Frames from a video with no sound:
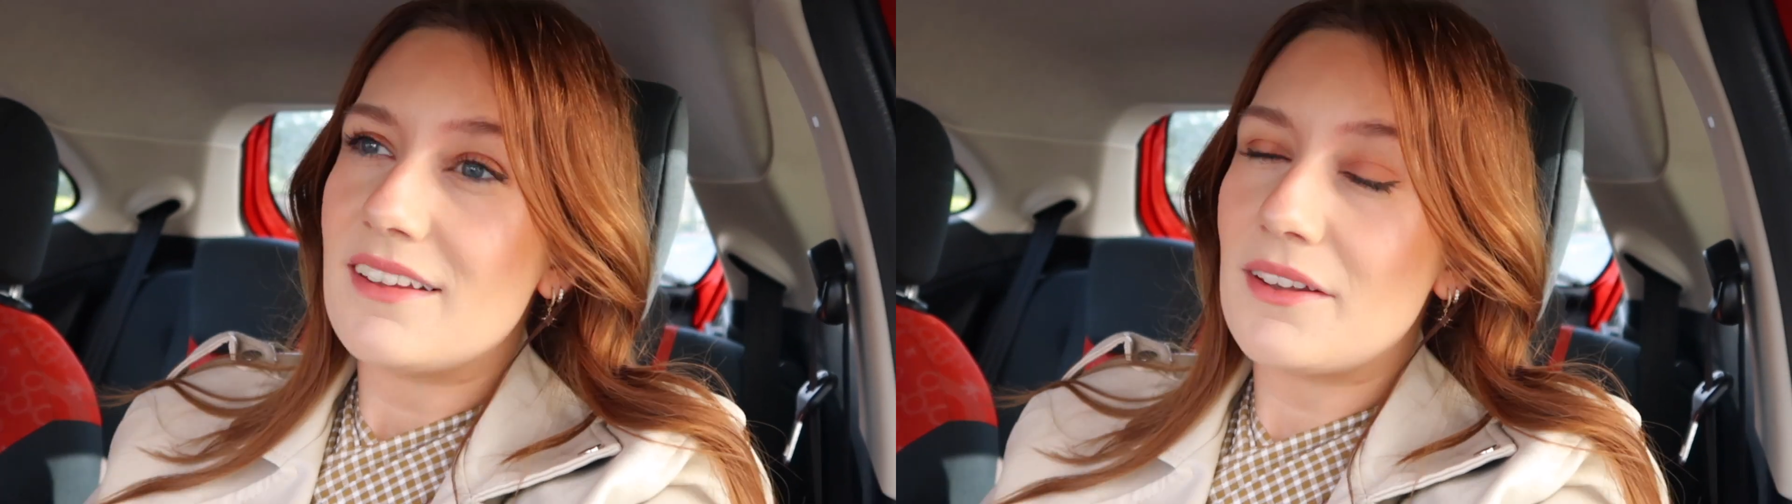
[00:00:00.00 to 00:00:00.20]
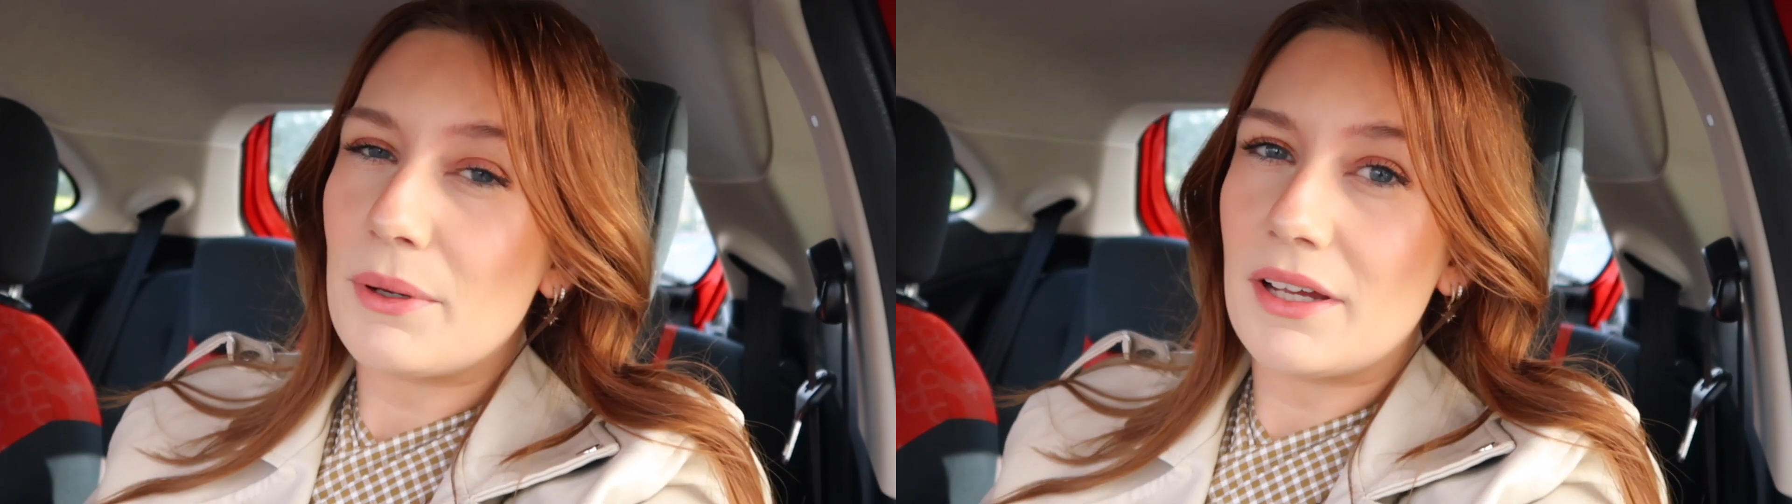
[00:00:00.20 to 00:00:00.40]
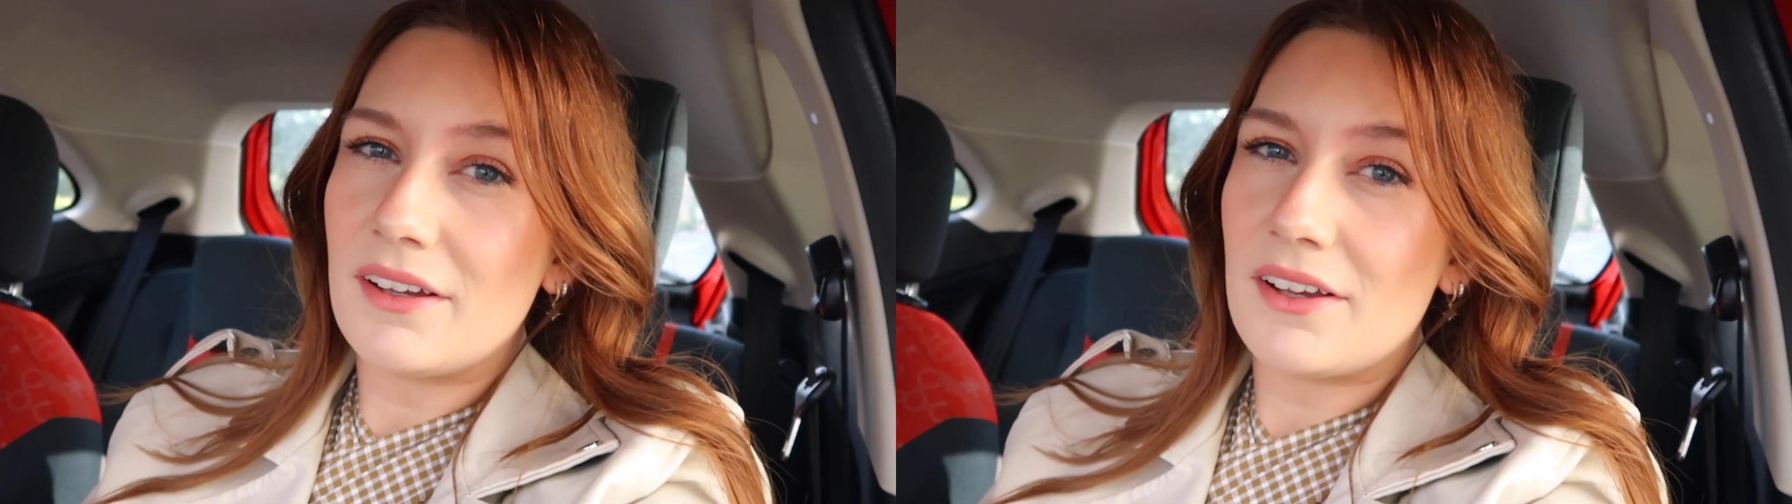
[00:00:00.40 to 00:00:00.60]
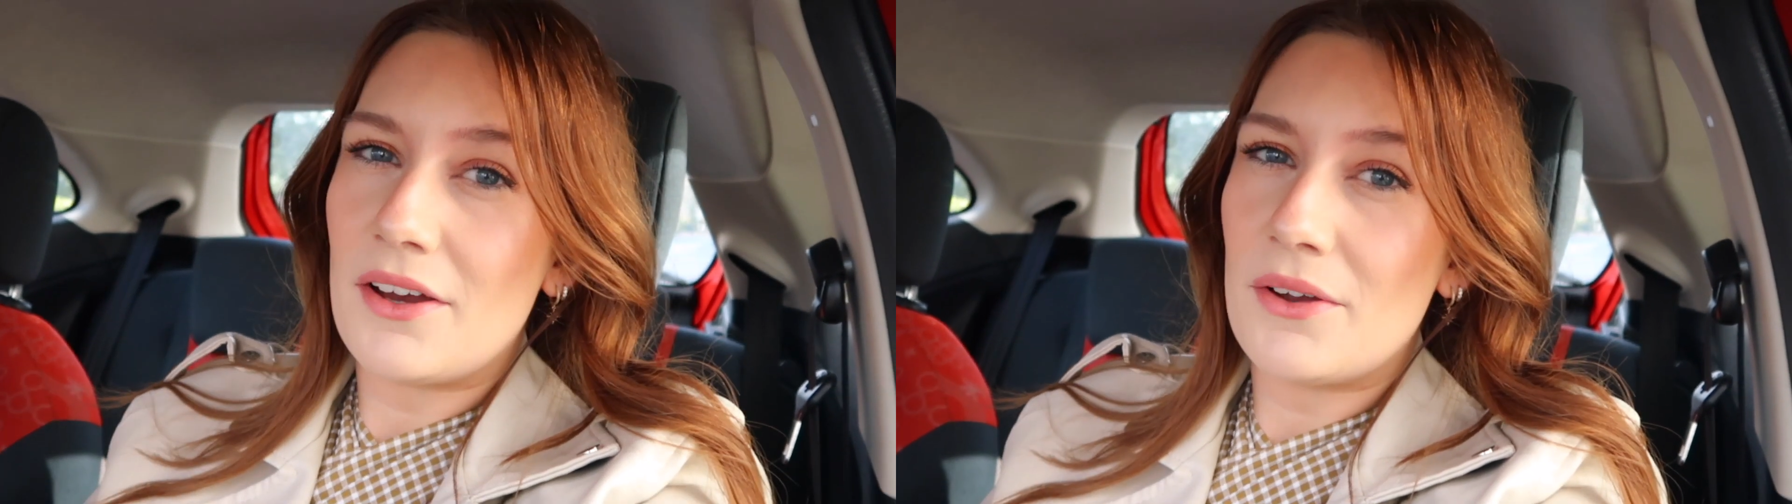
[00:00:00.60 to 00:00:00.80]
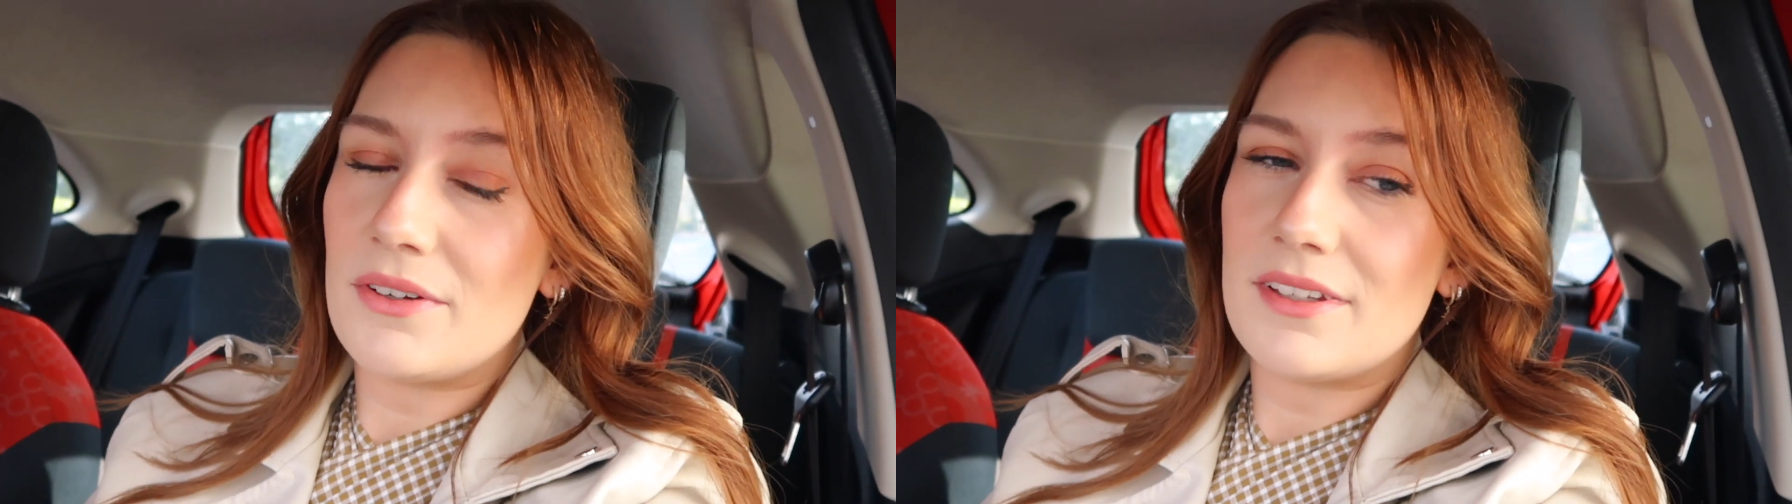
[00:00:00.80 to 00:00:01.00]
So we're gonna
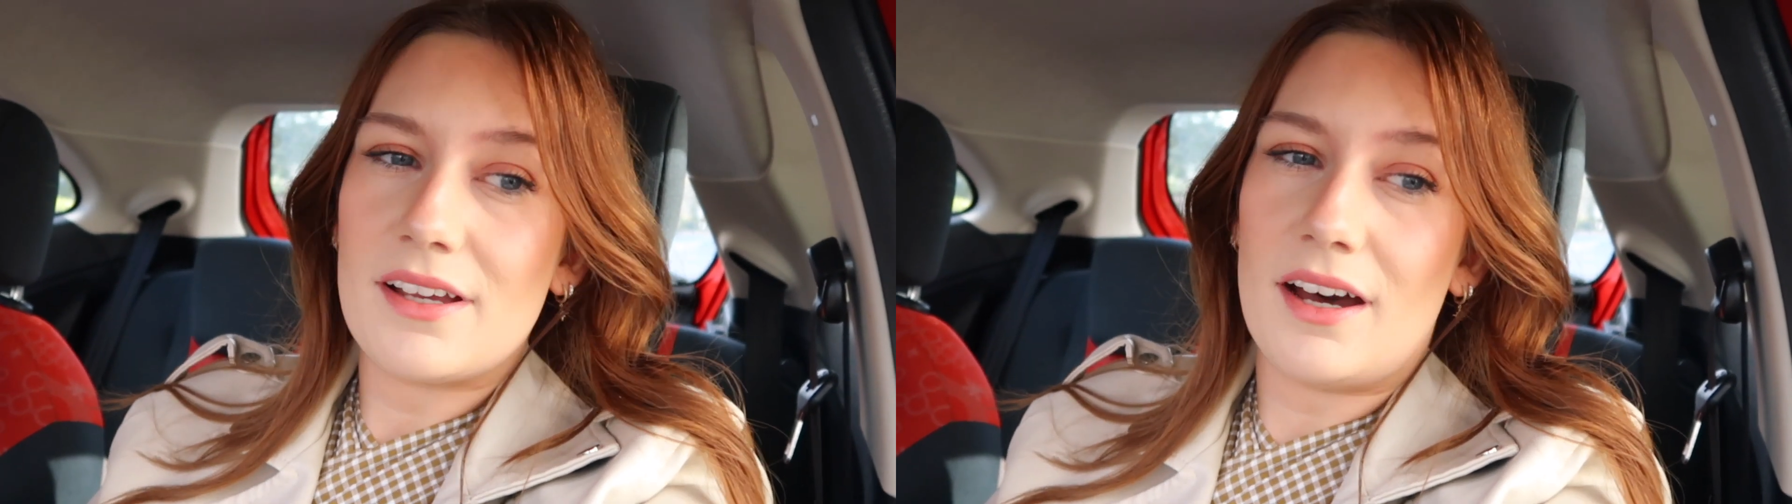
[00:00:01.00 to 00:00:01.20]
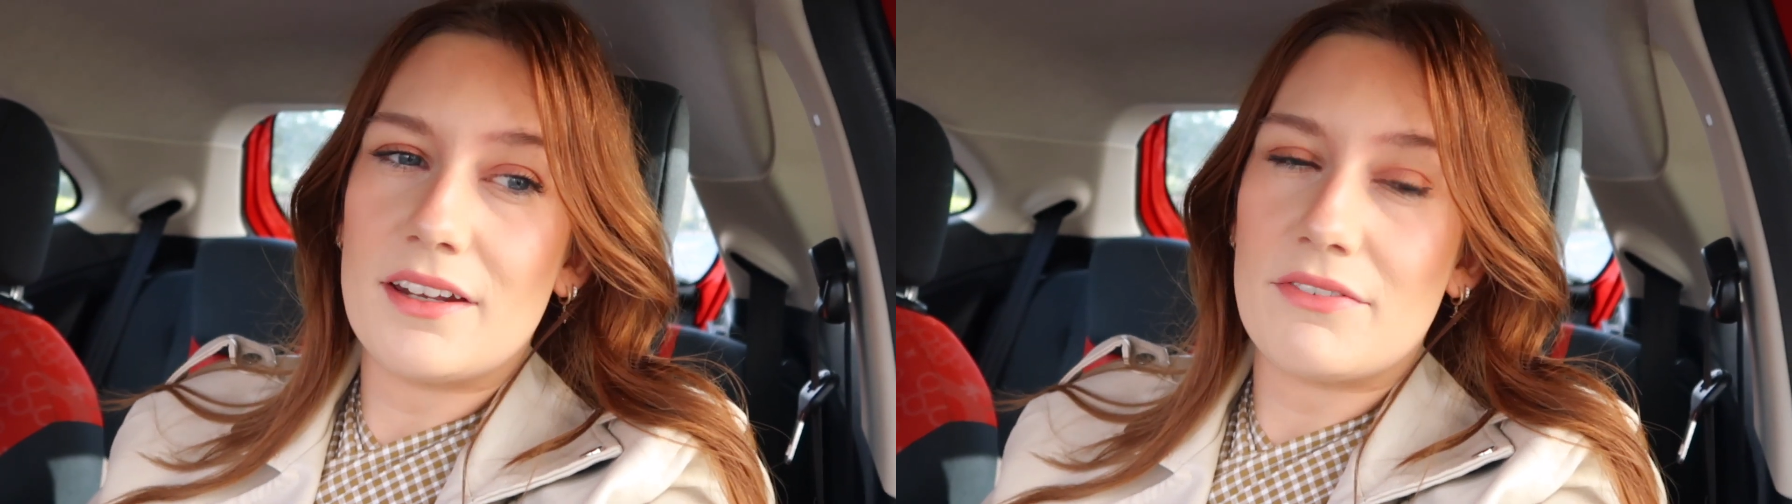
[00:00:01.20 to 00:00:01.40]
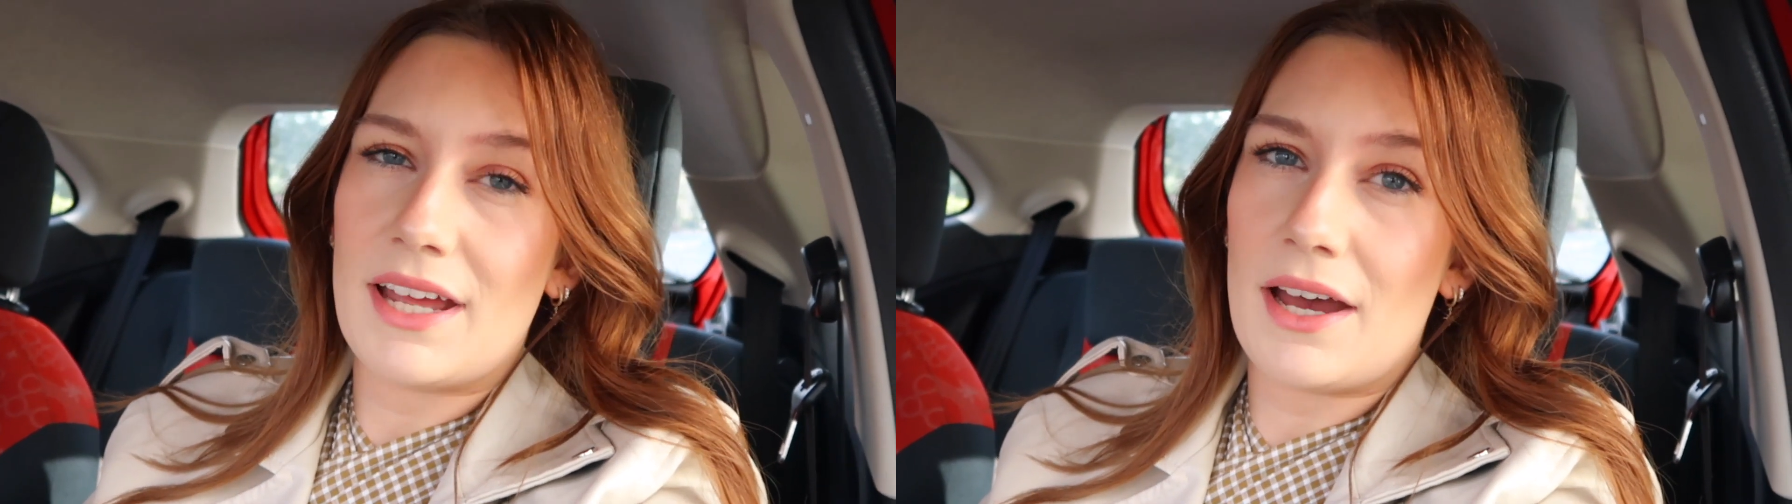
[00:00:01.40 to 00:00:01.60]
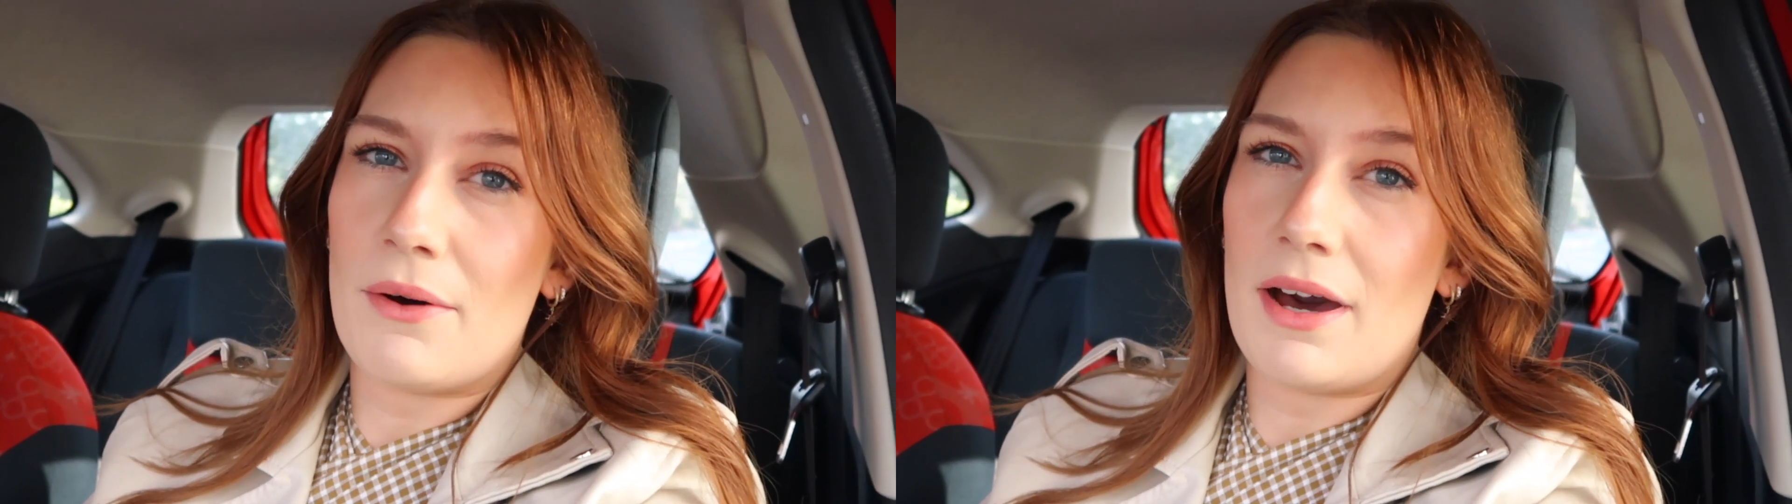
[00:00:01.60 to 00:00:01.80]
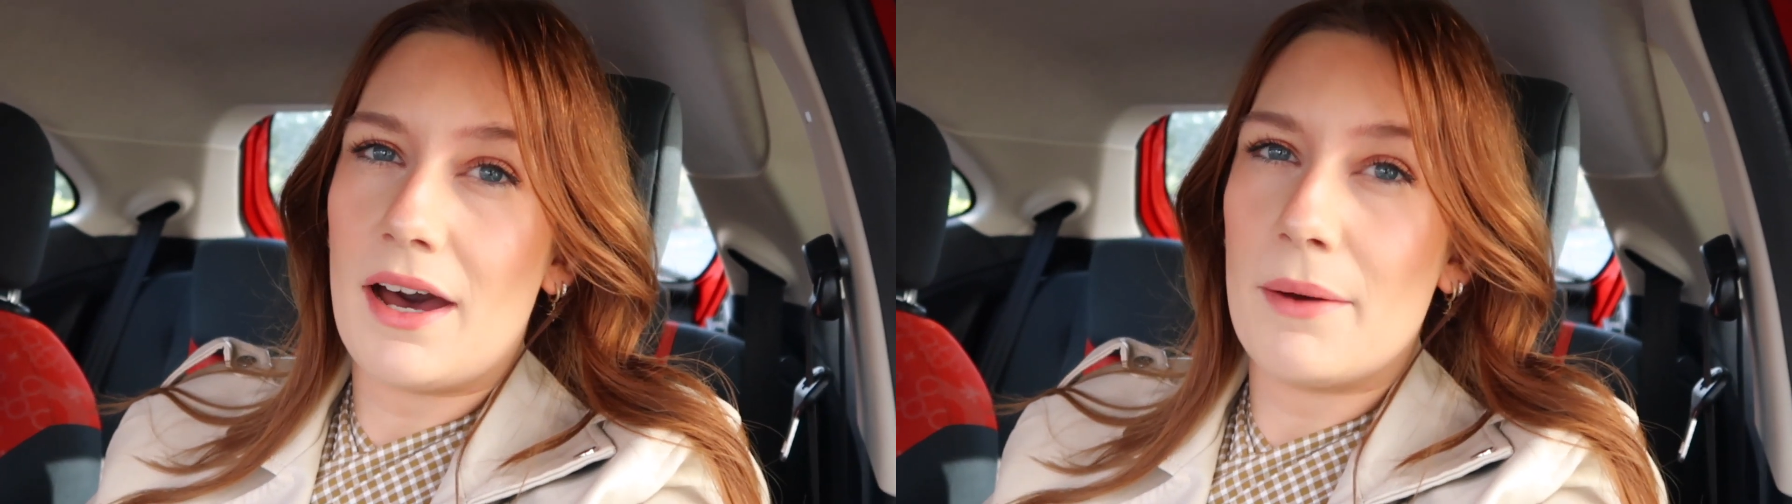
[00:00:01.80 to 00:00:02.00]
go to Cardiff
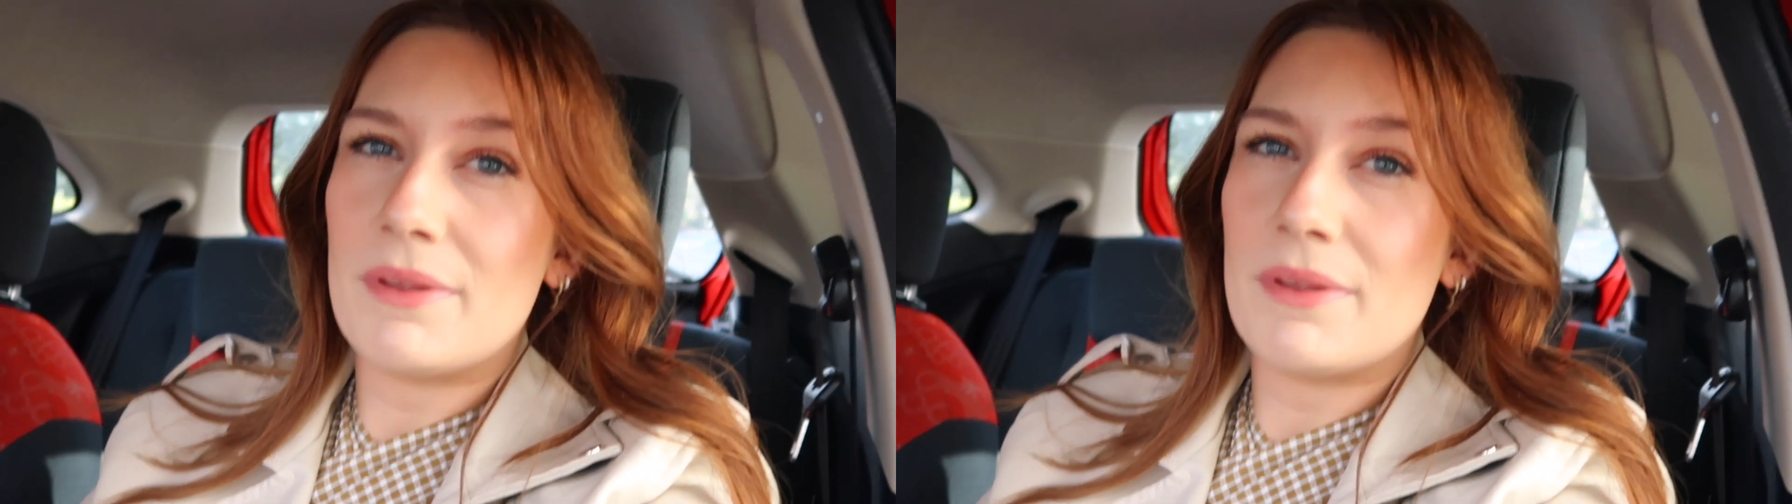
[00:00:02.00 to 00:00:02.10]
now.